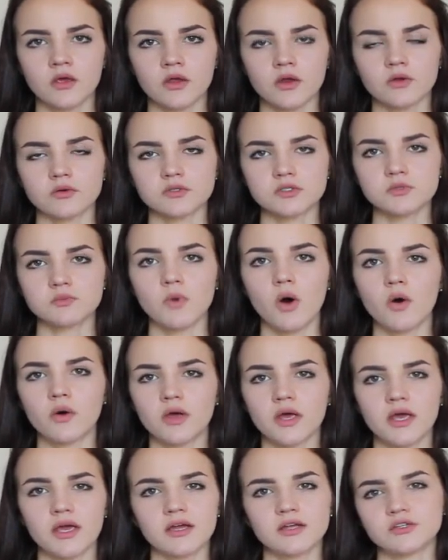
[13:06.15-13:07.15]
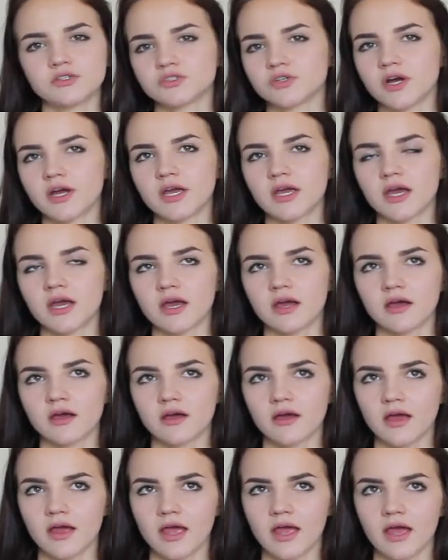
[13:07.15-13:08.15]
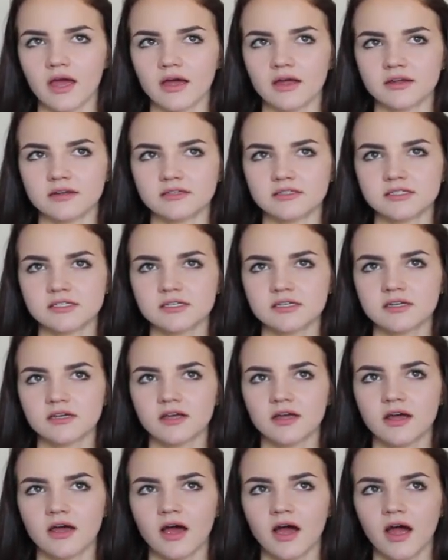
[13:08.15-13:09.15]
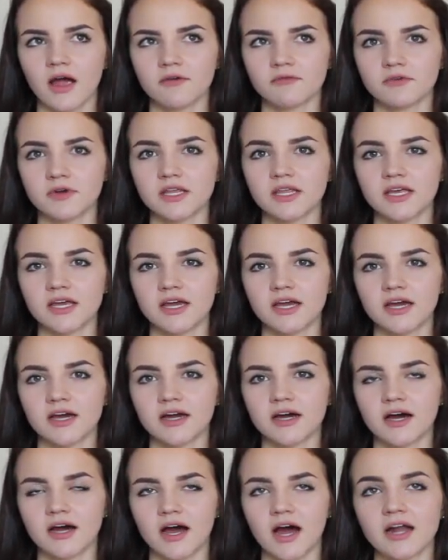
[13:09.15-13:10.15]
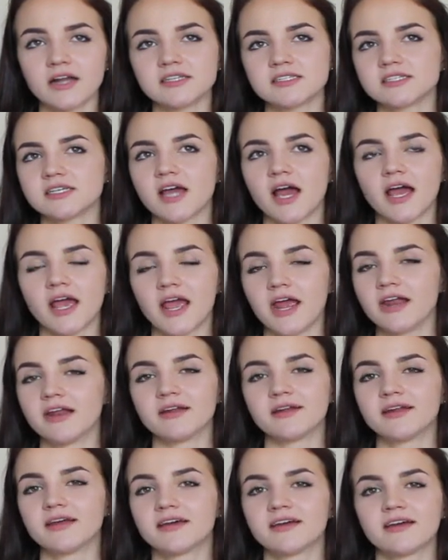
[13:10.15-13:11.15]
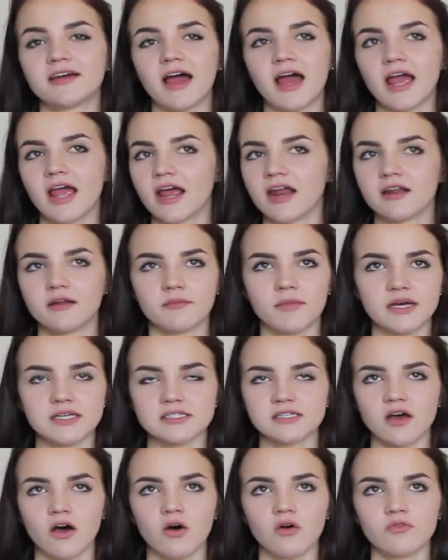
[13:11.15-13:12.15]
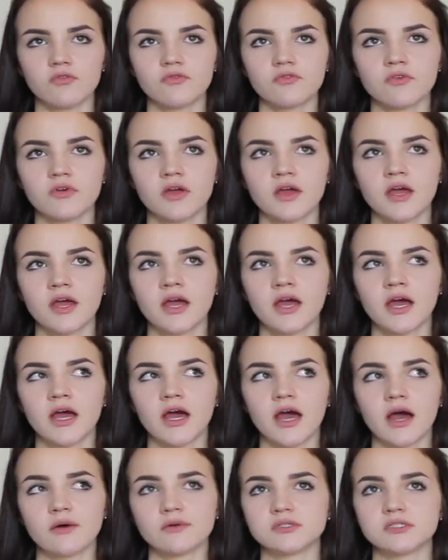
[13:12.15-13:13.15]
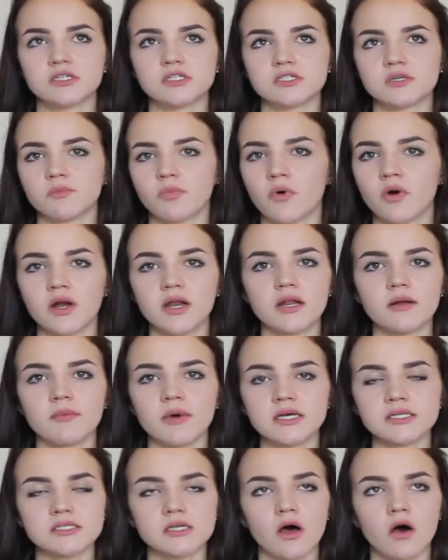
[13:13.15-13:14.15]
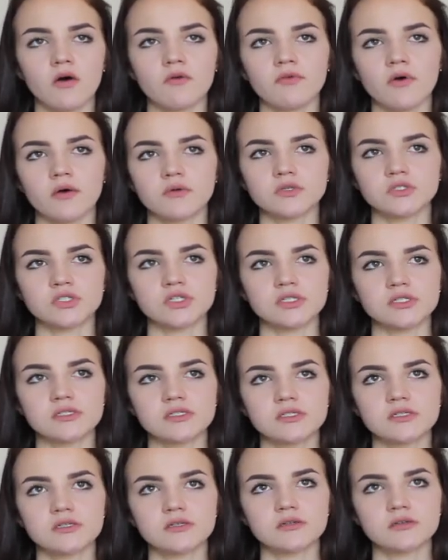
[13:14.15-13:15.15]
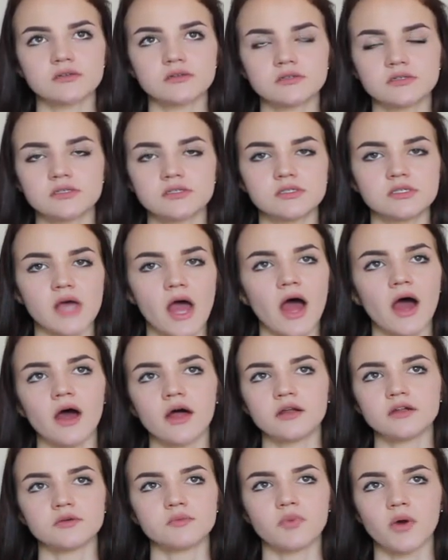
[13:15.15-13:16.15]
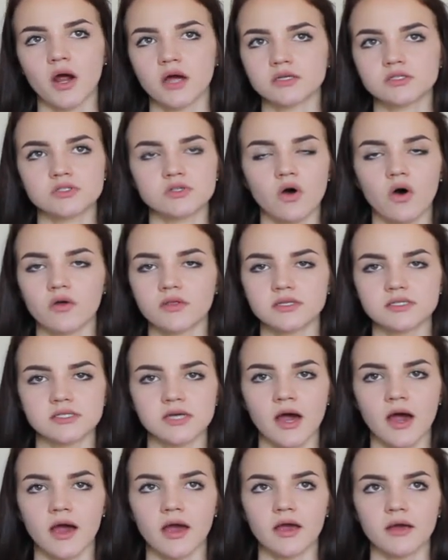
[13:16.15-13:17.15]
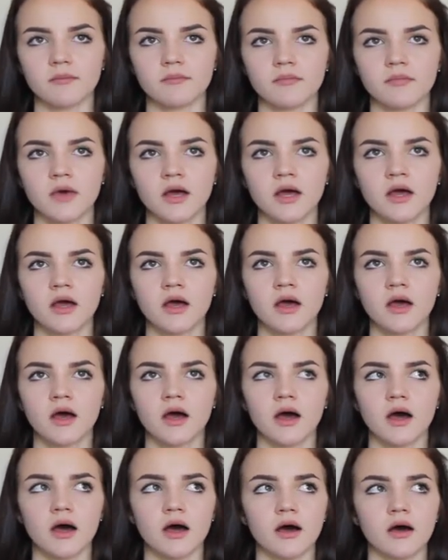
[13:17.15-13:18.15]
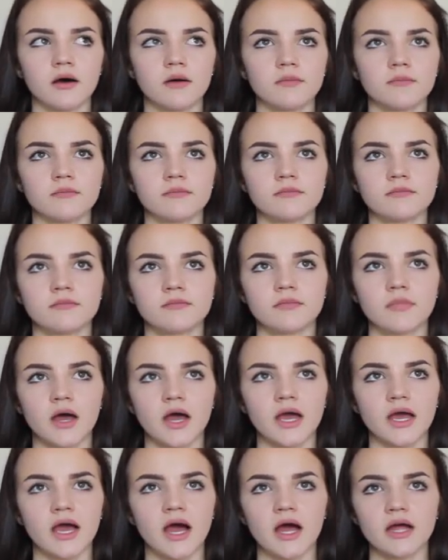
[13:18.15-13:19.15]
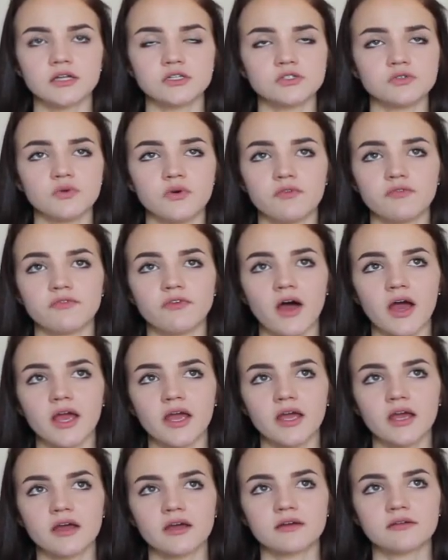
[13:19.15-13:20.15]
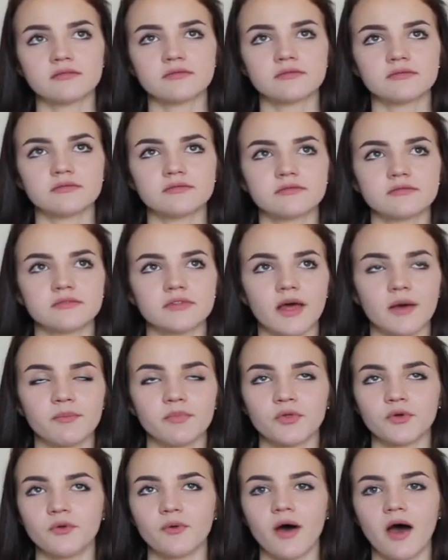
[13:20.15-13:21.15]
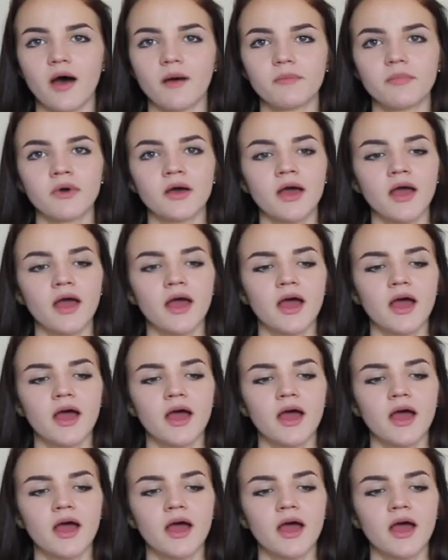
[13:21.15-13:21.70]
you know, smoking and drinking, and I really, honestly, I hated it. I hated myself. I was disappointed in myself. I was just sad, depressed all the time. I got into a fight that blew up.